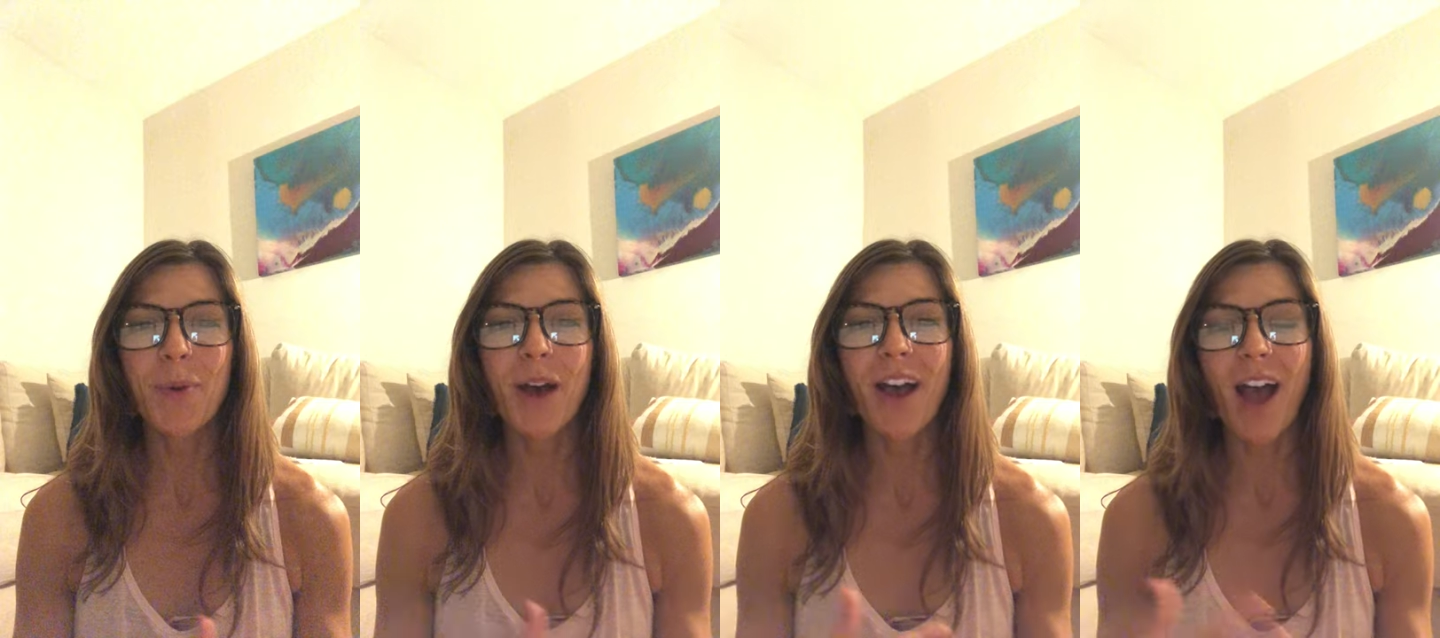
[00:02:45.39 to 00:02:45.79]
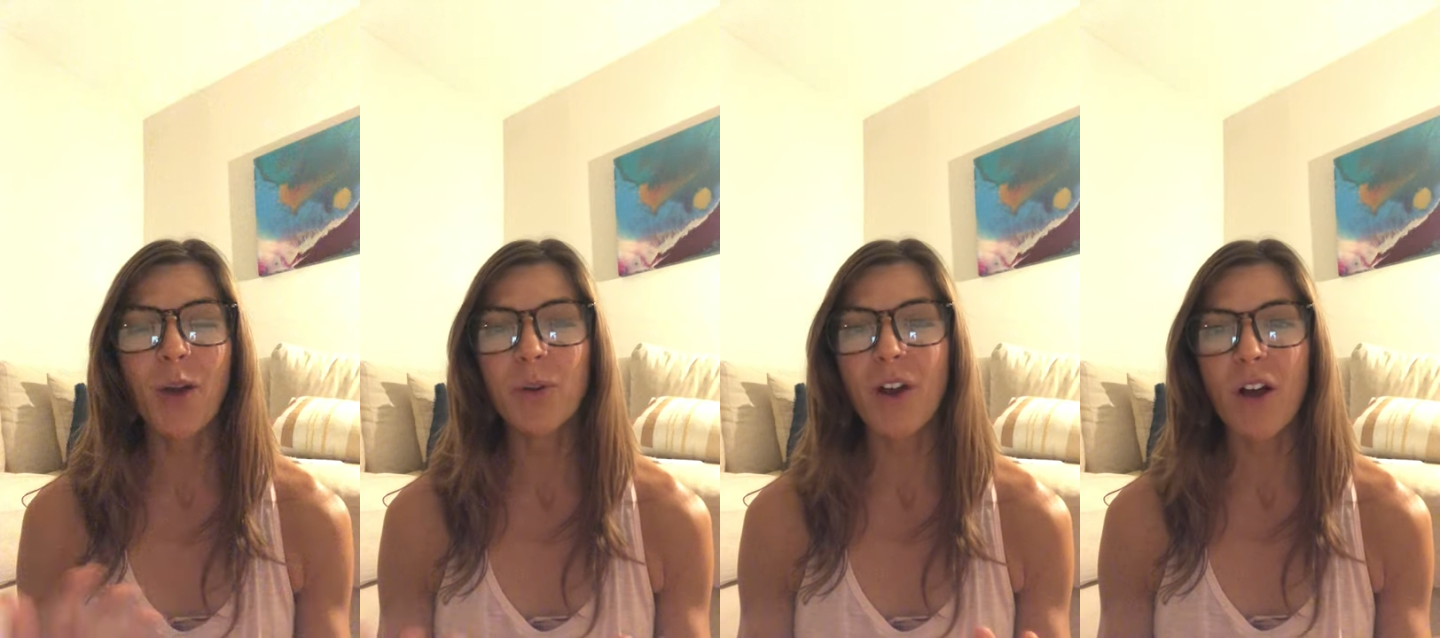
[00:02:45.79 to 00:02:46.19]
but
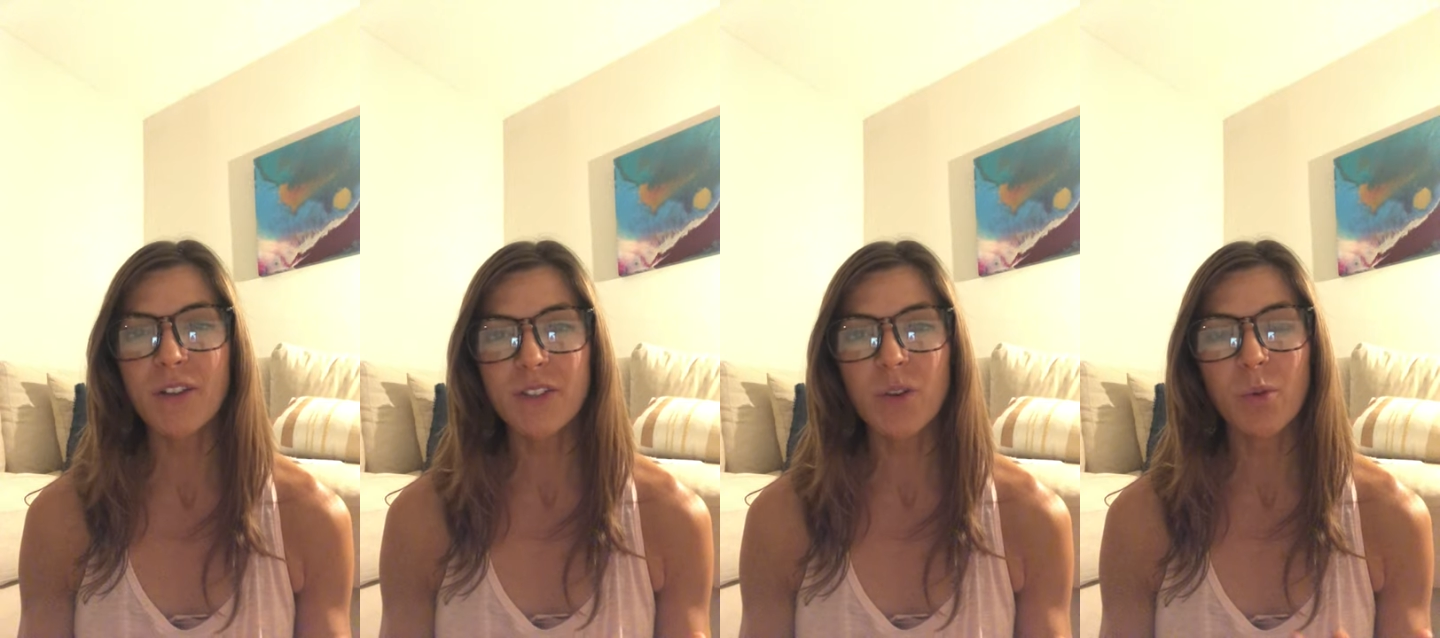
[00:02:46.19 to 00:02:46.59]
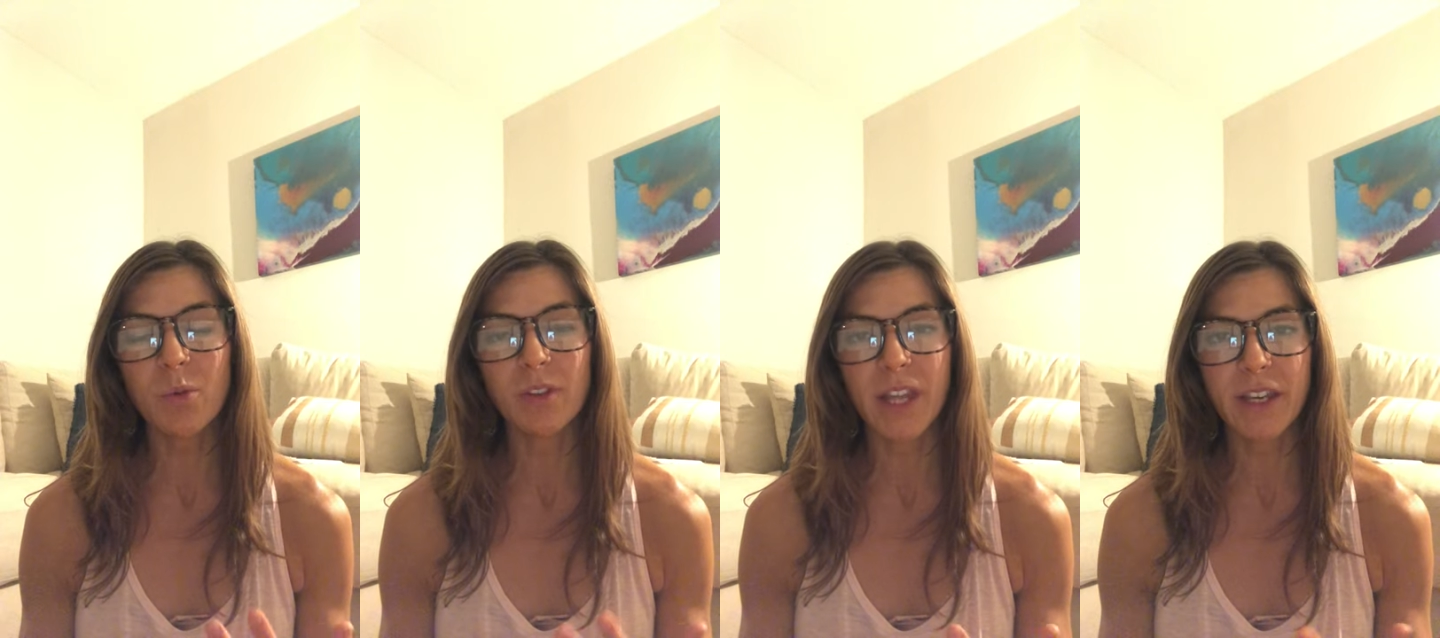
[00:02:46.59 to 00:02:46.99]
I would
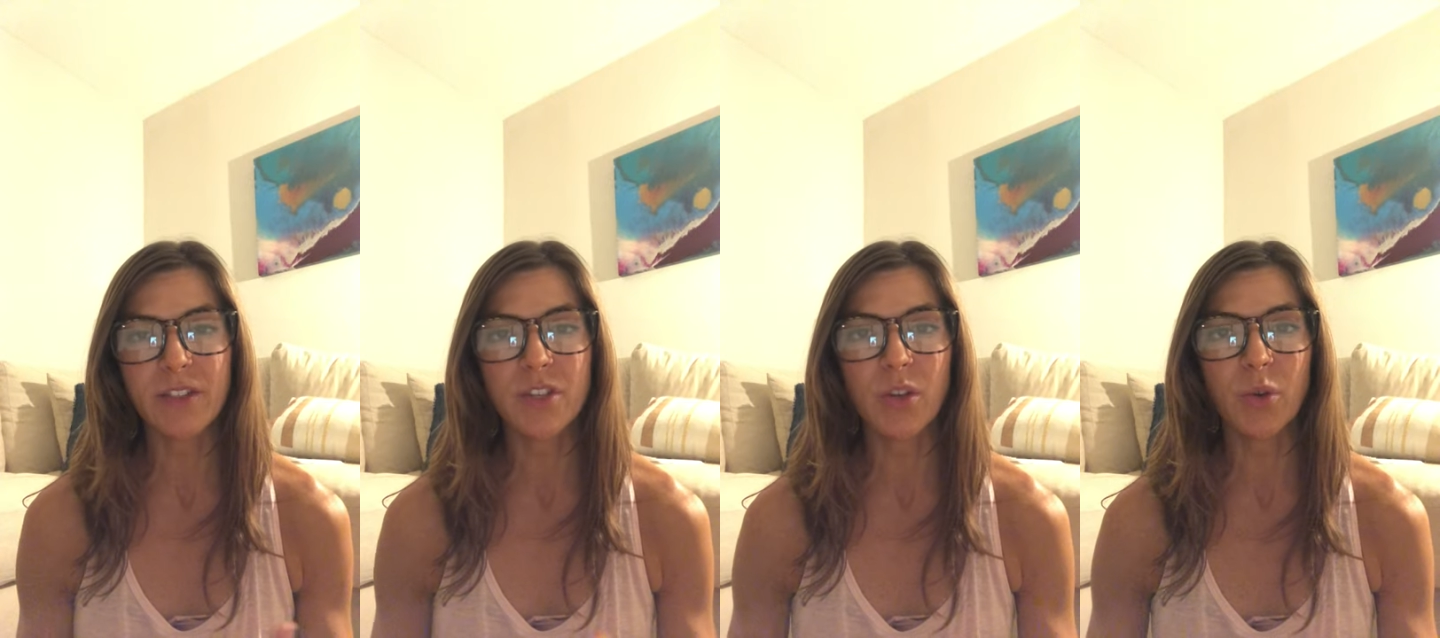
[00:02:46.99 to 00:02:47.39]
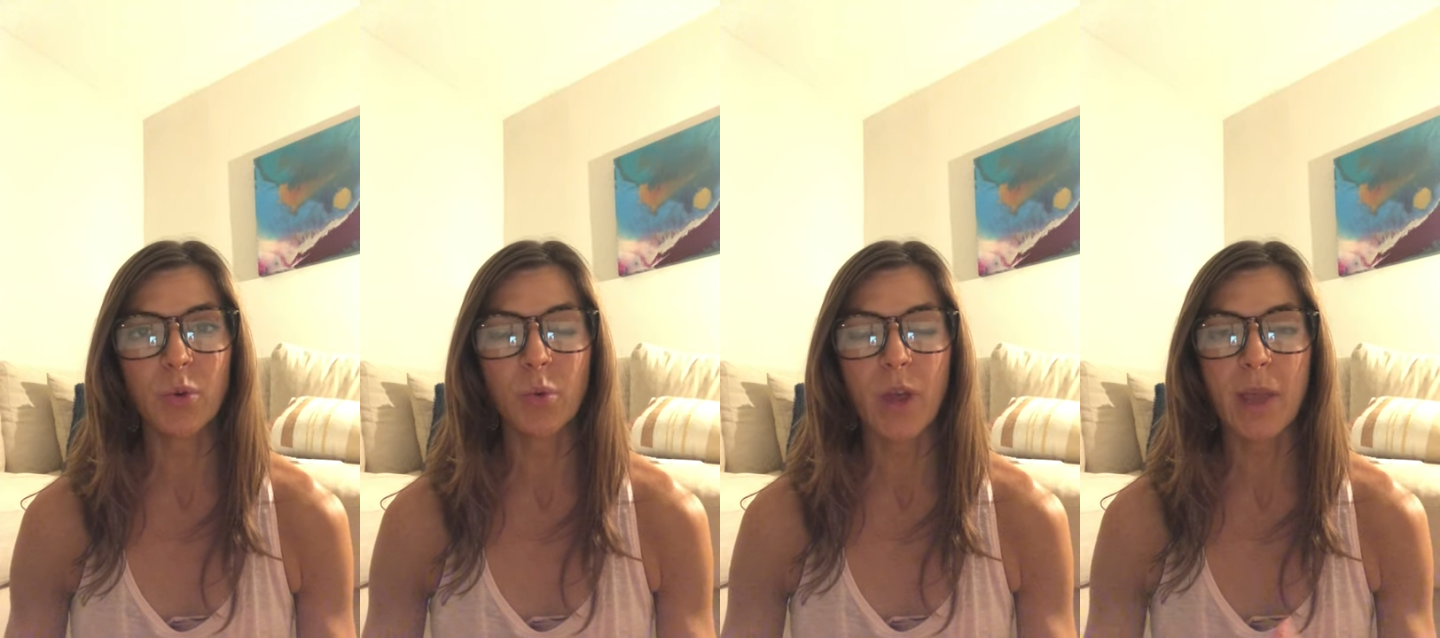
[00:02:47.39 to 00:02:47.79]
also like
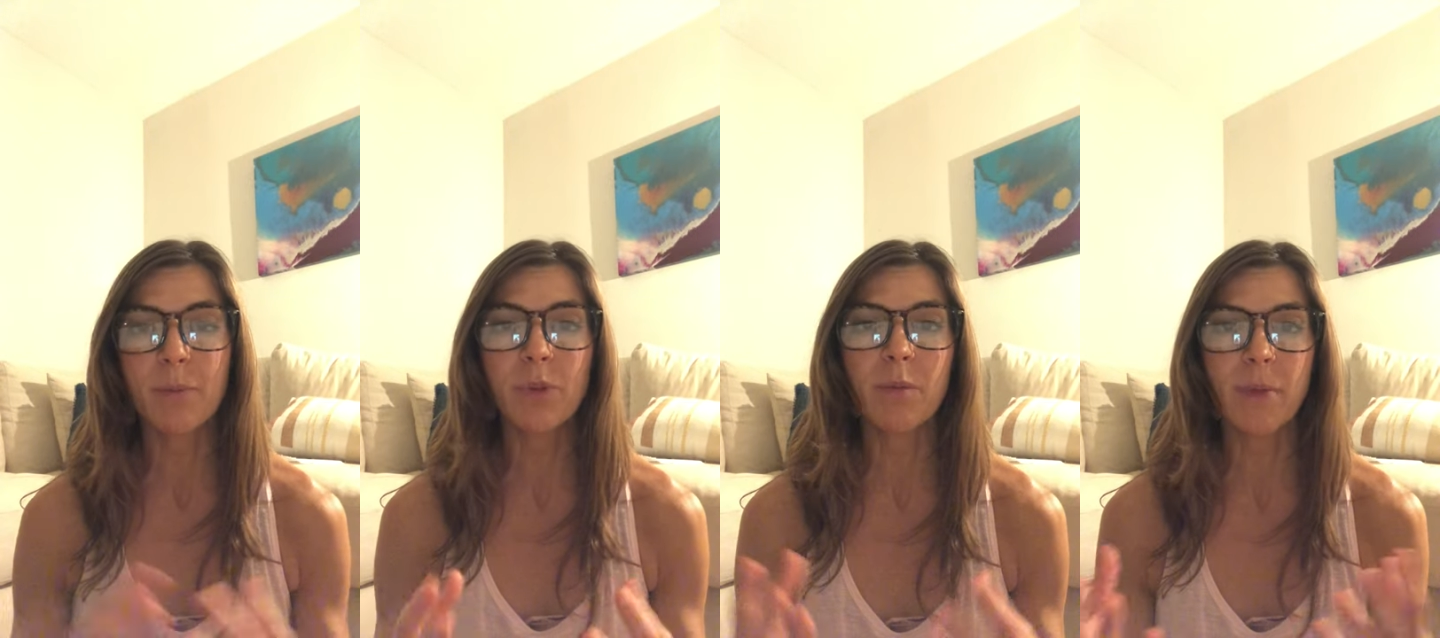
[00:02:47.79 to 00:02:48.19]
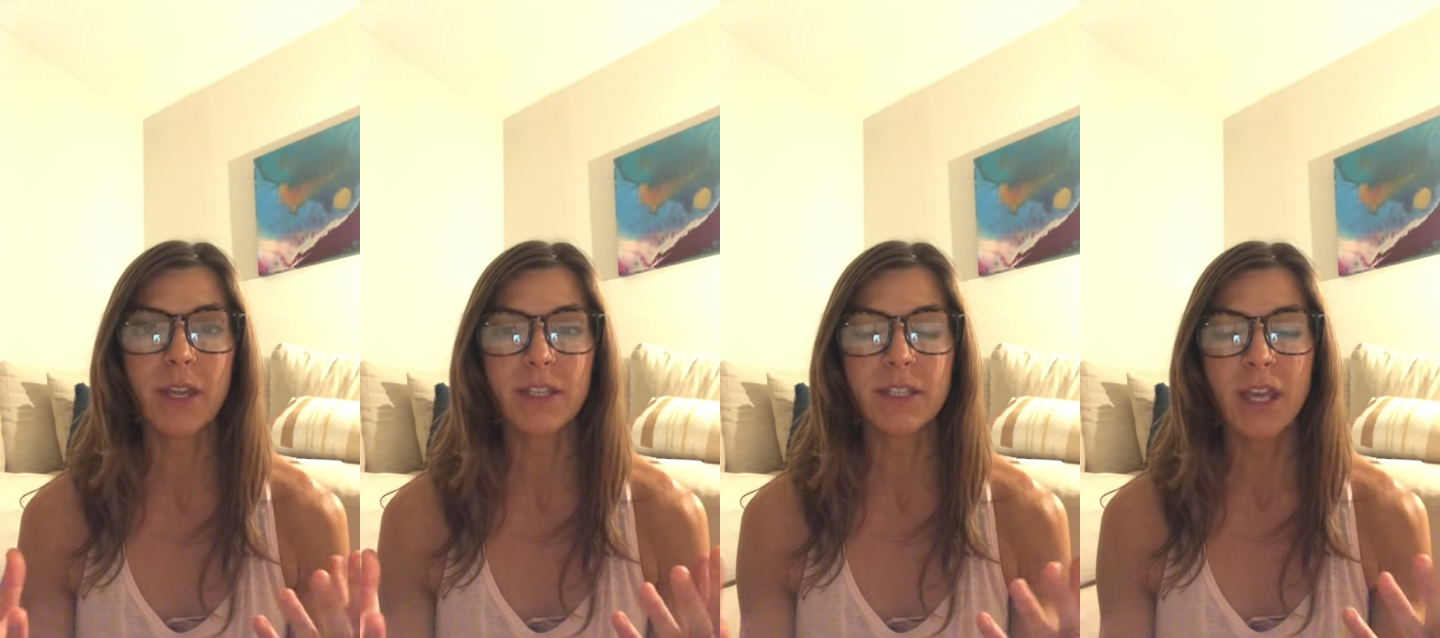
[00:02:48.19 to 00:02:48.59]
to
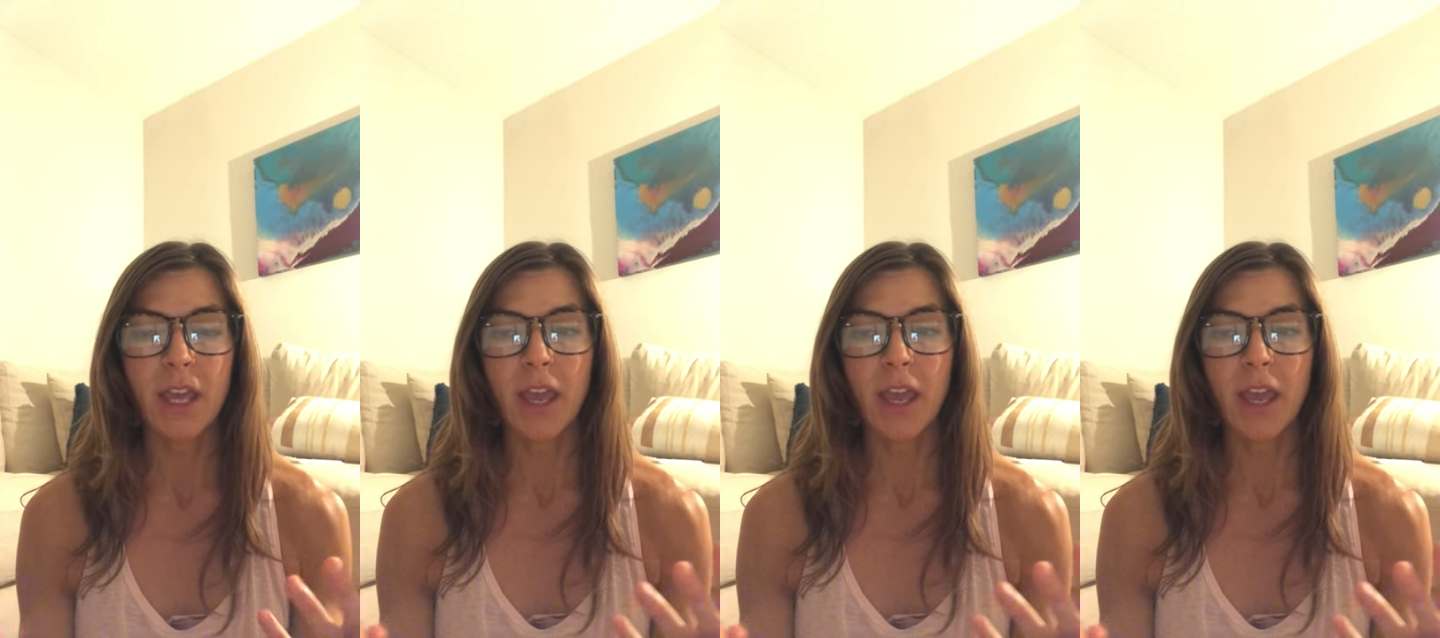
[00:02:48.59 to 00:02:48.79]
implement